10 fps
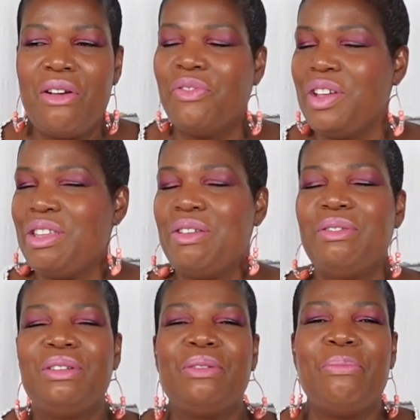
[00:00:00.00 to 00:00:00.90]
for
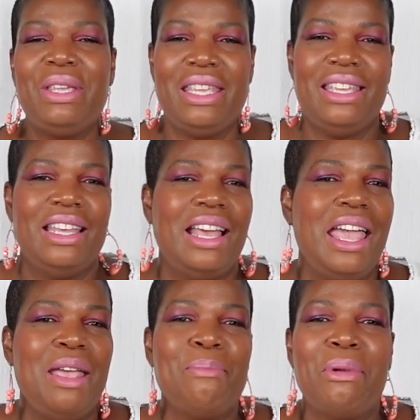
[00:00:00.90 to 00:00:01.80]
you to be
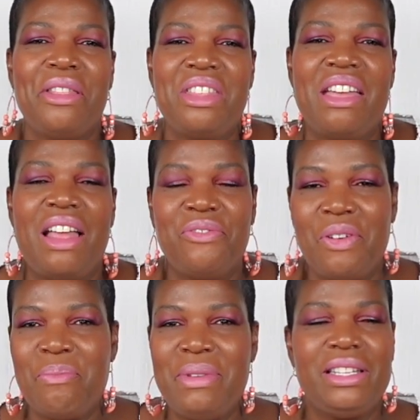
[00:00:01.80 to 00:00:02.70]
a mother and
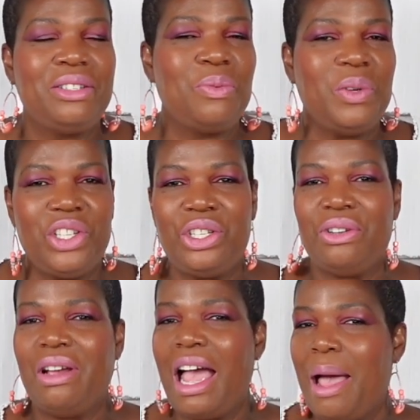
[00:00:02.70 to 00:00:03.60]
for me to wish
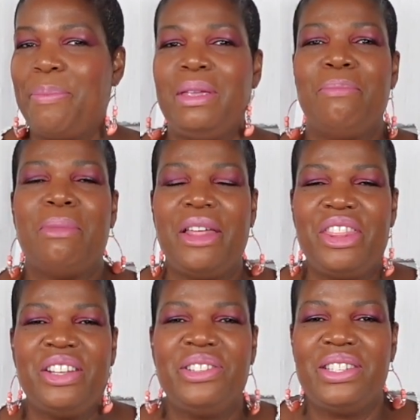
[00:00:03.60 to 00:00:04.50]
you happy
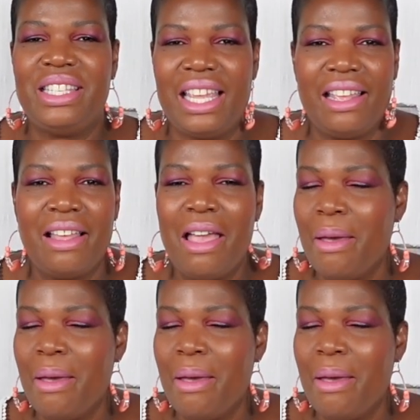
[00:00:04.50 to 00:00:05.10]
Mother's Day,